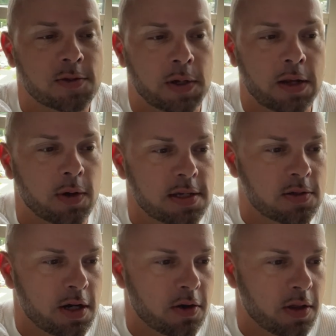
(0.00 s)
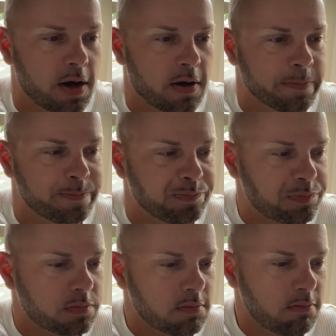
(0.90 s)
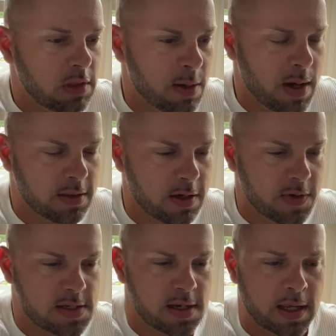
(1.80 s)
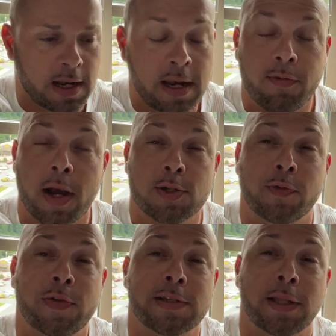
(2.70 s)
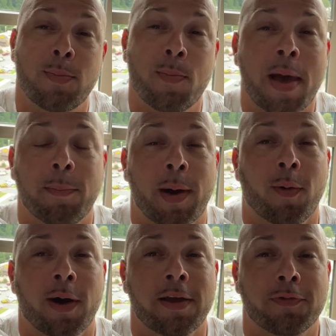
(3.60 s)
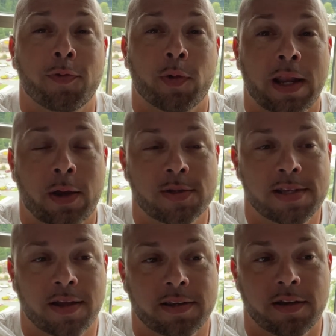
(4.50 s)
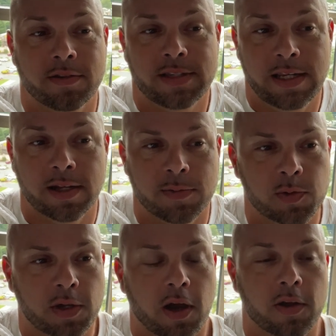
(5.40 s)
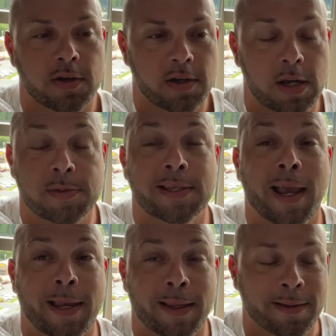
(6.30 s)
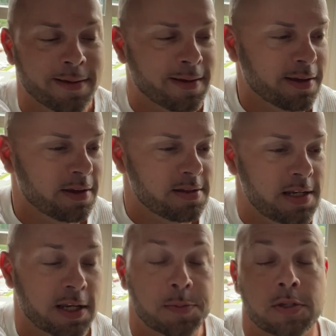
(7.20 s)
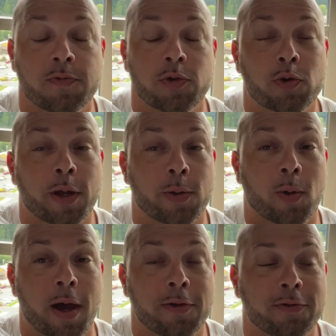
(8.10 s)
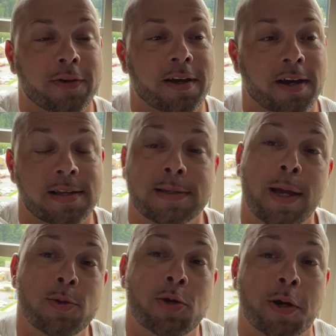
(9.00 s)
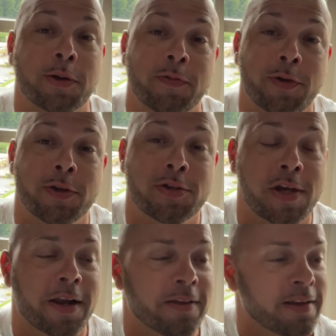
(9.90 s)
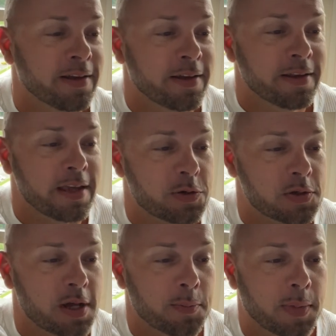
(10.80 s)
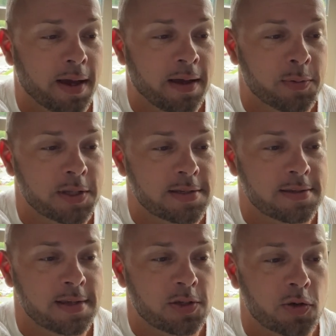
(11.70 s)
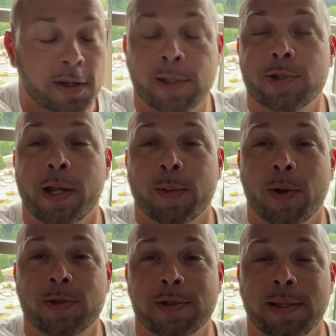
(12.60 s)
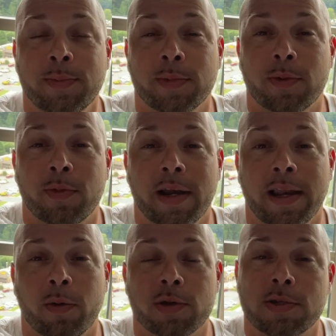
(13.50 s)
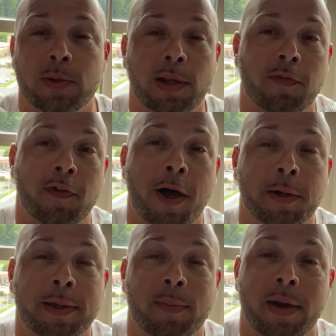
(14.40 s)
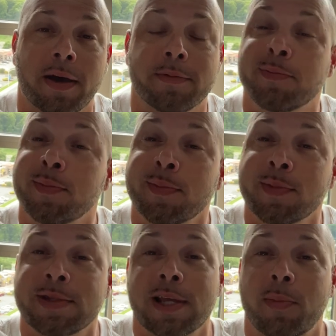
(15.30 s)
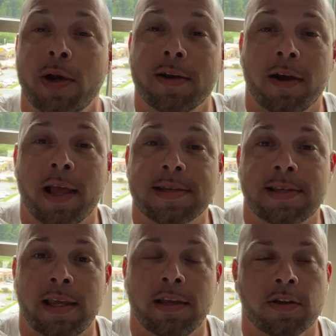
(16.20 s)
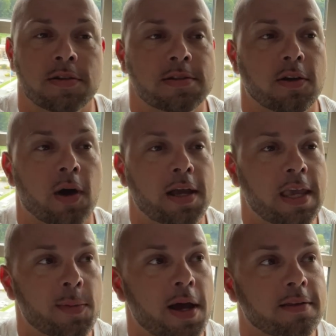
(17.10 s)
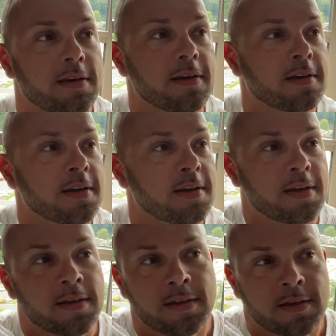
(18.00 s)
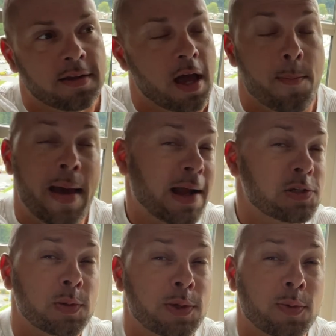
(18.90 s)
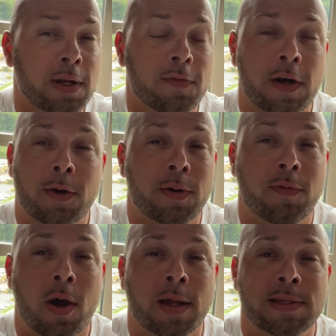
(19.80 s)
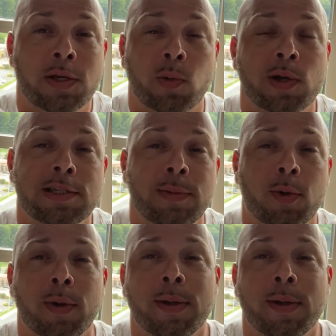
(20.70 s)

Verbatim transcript: But anyways, no here, no there. I'm out there visiting, and I never actually physically met my wife when I was out there. T Dubs, we call her. Her name's Katie. T Dubs is for trucking wife, because uh, I am a trucker. If you're new to the channel. Thanks for stopping by, but this is a trucking channel mostly, but right now we're just doing a little vlogging about celebrating our last eight years. So I came out there, I matched with her, whatever. I don't even know how Tinder works anymore.